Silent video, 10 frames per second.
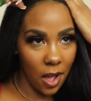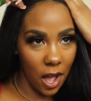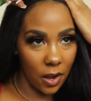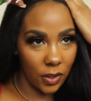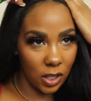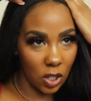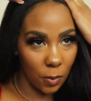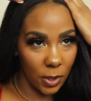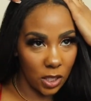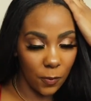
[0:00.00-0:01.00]
having so
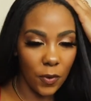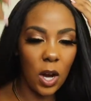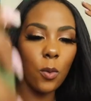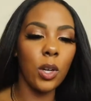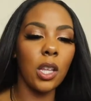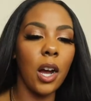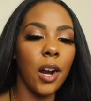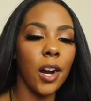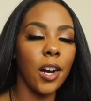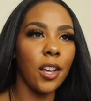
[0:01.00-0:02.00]
much fun with
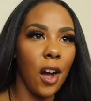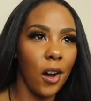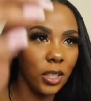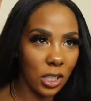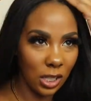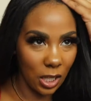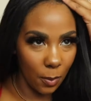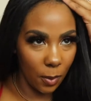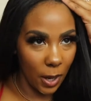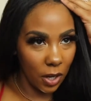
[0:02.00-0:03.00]
her, y'all. It's just
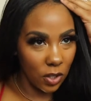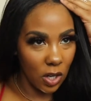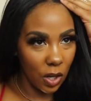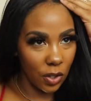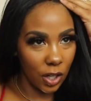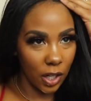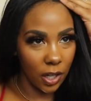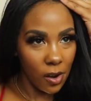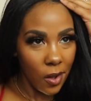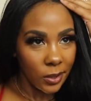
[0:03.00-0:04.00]
something about, you know, your
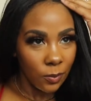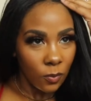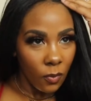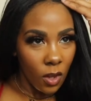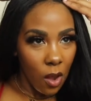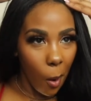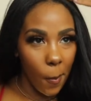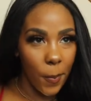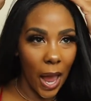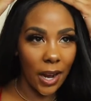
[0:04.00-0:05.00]

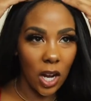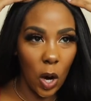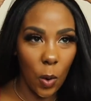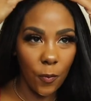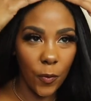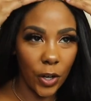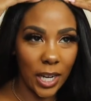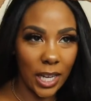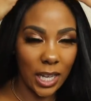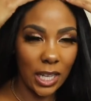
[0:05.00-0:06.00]
back home
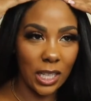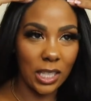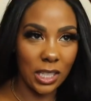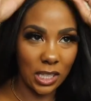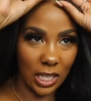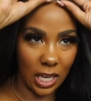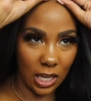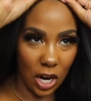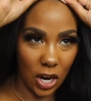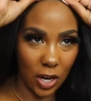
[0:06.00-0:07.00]
friends
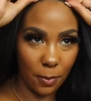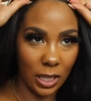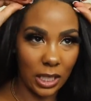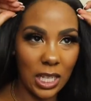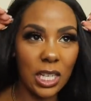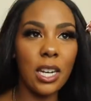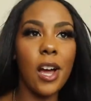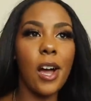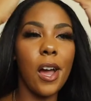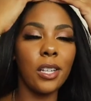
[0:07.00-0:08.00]
and her and
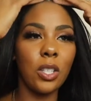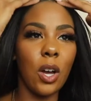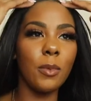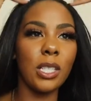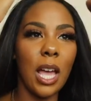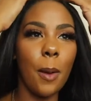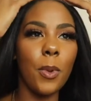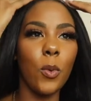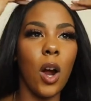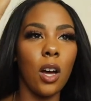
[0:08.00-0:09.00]
Melina. So I'm just
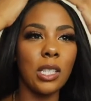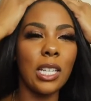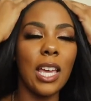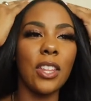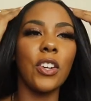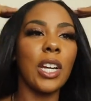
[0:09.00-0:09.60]
happy we're all together